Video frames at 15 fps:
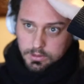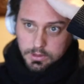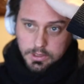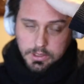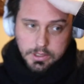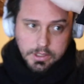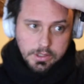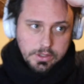
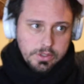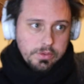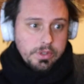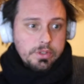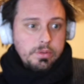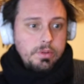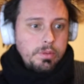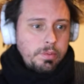I gotta use the
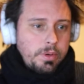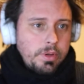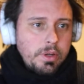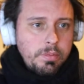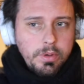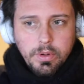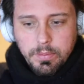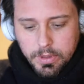restroom.
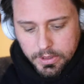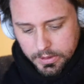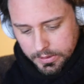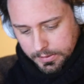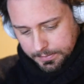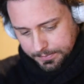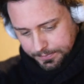I'll be right back.